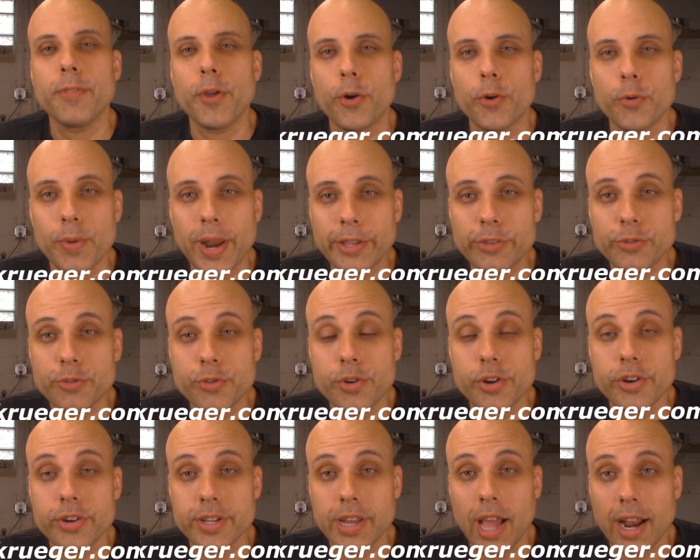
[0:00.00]
They're at
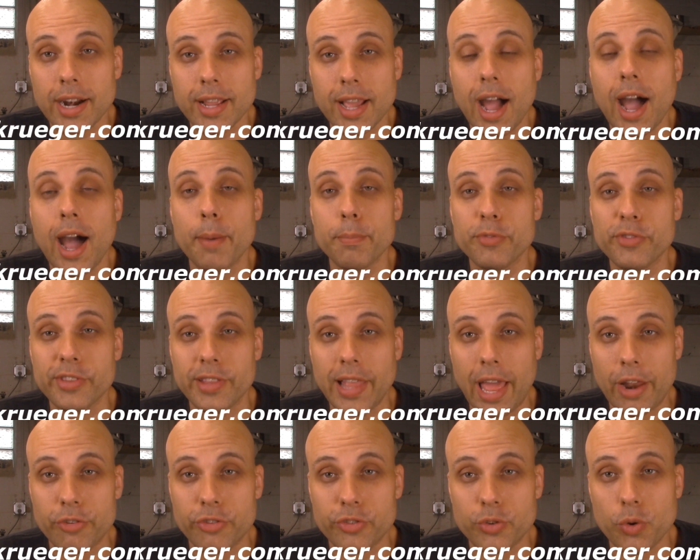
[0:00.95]
rexkrueger.com
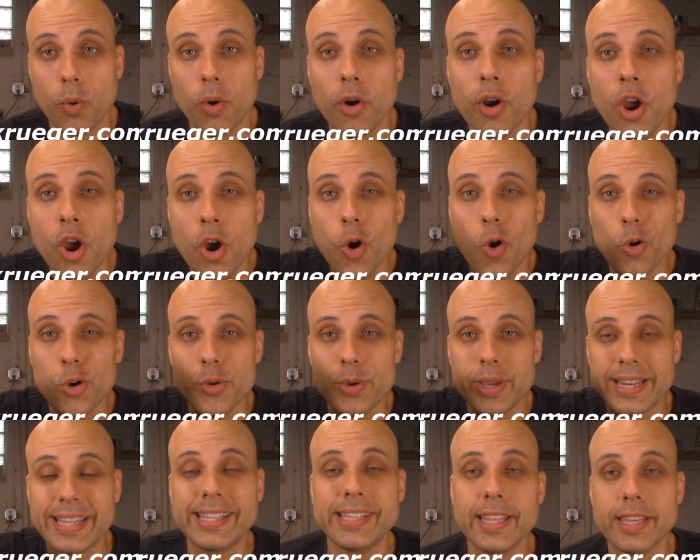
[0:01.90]
slash store, or you
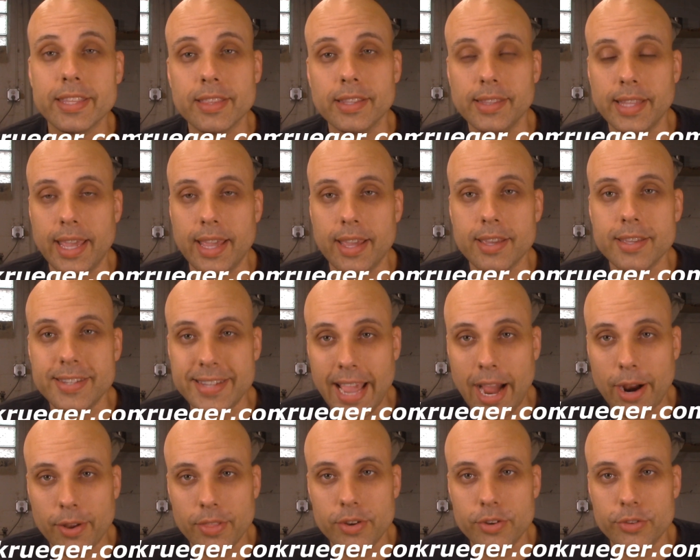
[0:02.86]
can click the link
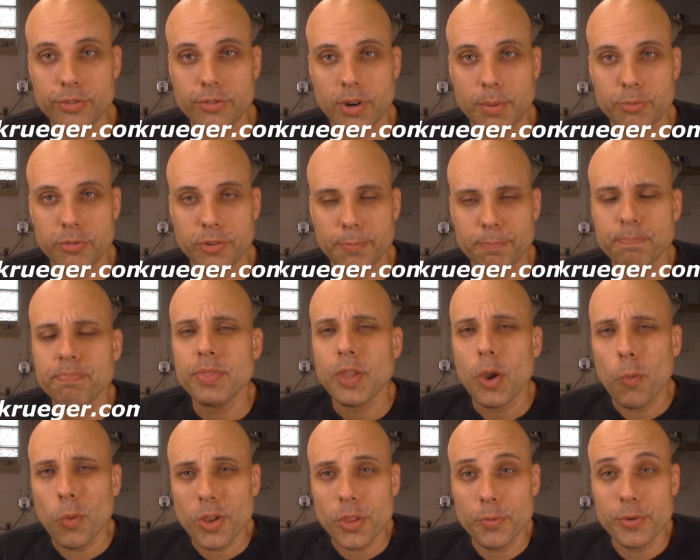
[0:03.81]
down in the description.
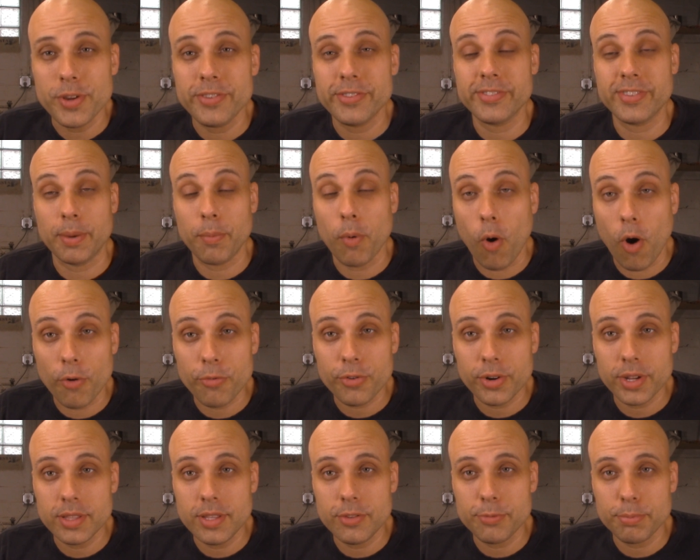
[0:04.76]
One of the reasons I'm
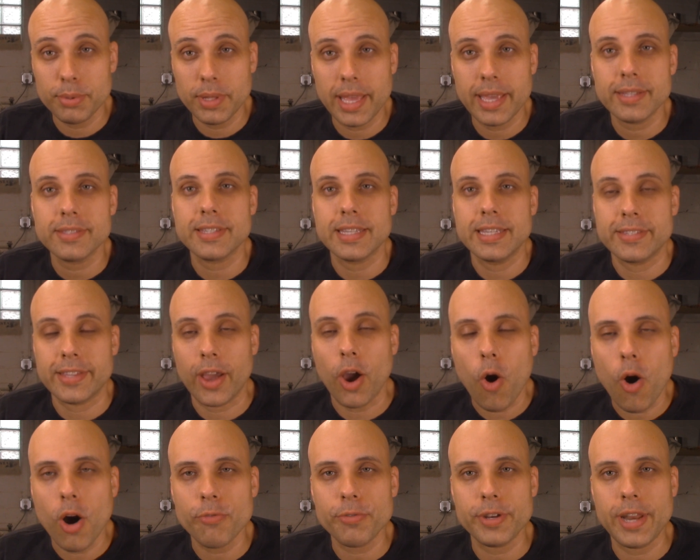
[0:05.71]
offering these plans is I
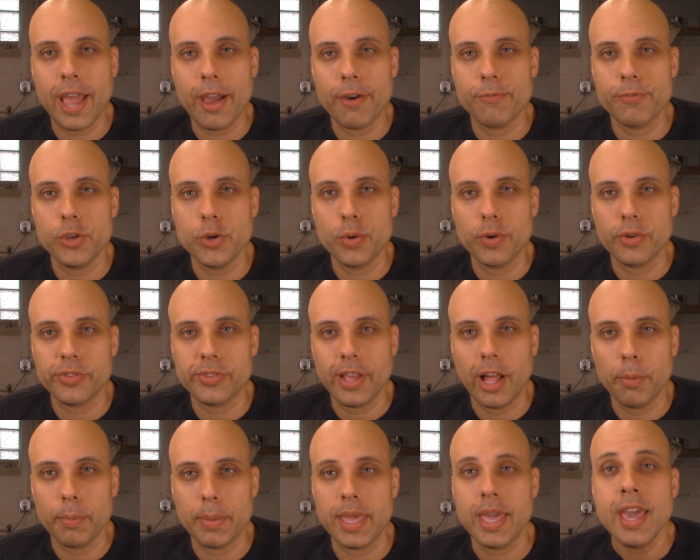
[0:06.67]
often have viewers
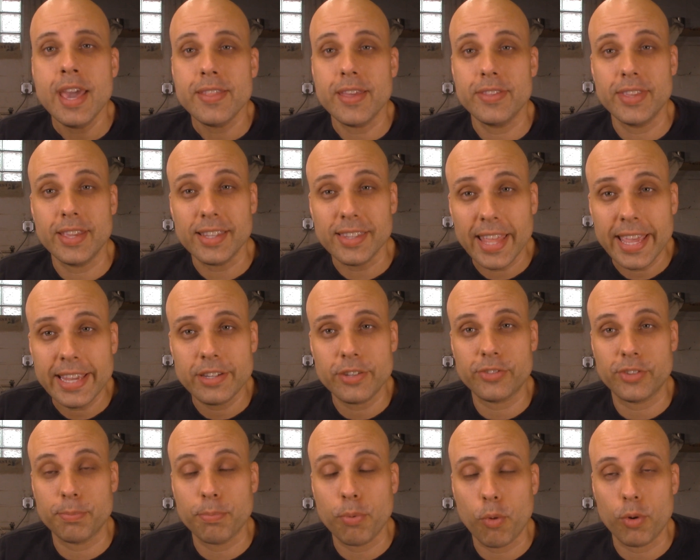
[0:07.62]
tell me that they'd like to
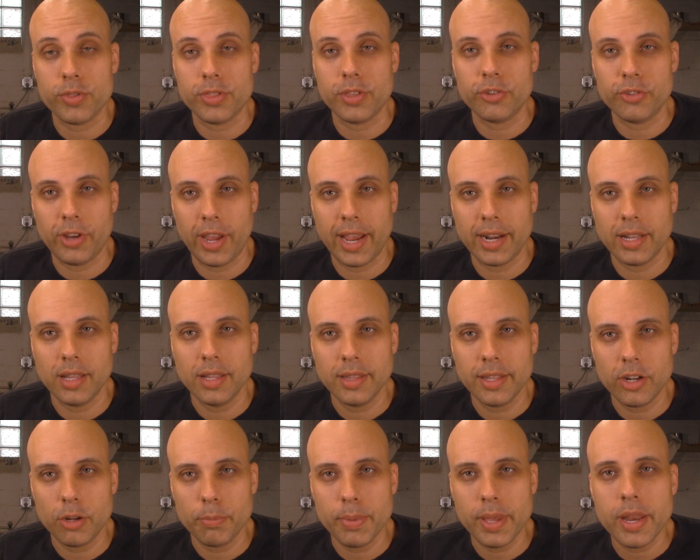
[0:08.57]
support the channel a
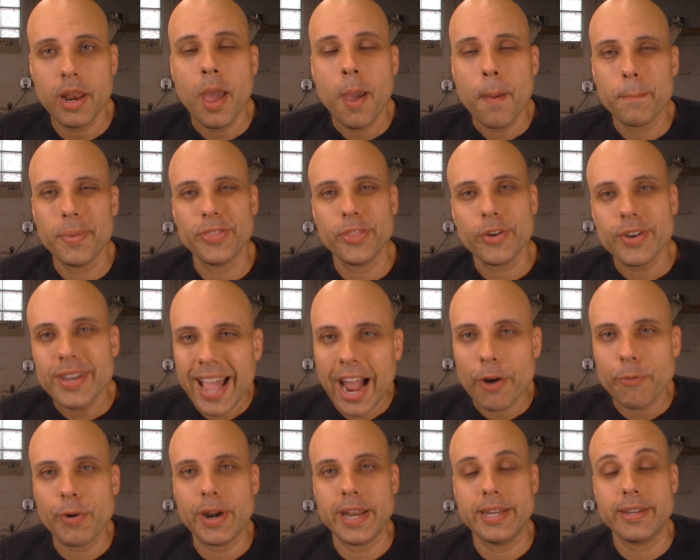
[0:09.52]
little bit, but they're
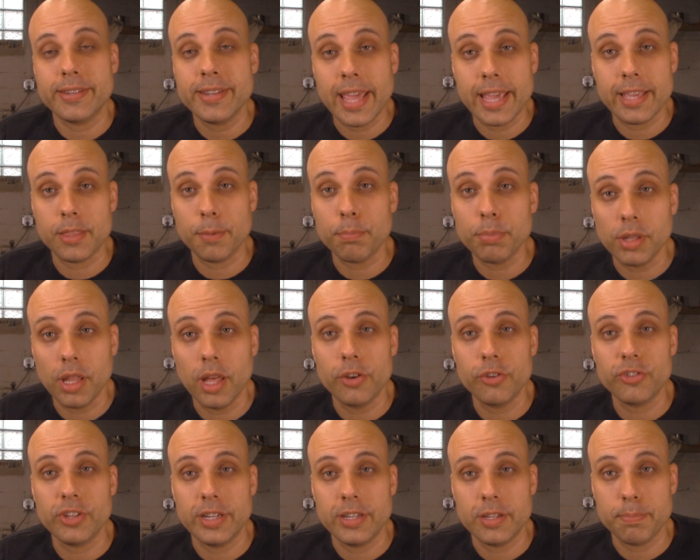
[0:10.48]
not ready to take the
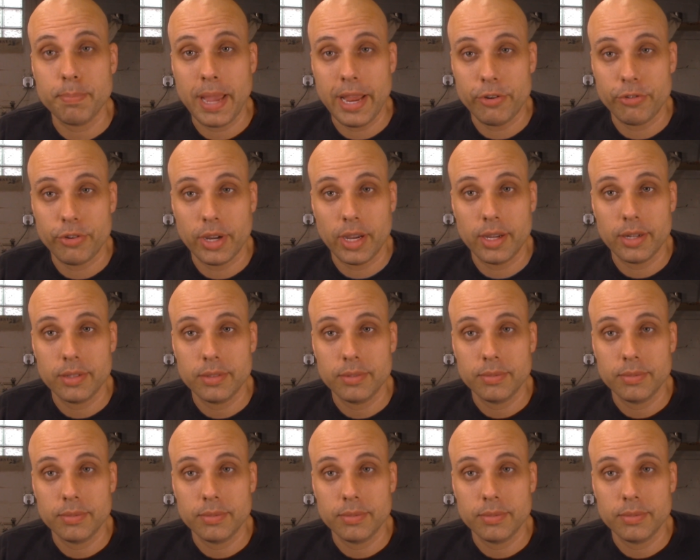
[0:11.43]
plunge into Patreon.